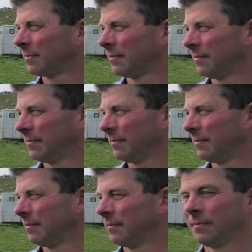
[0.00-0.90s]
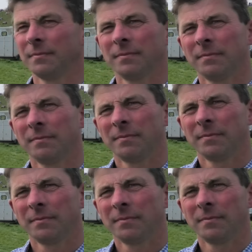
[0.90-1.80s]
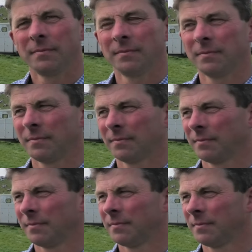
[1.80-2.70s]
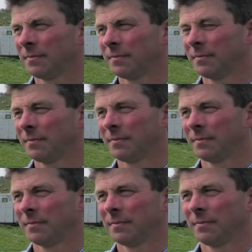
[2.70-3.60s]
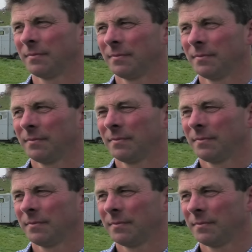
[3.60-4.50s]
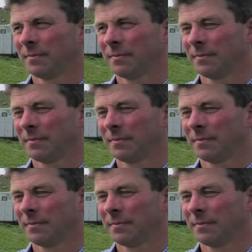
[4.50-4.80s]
(silent)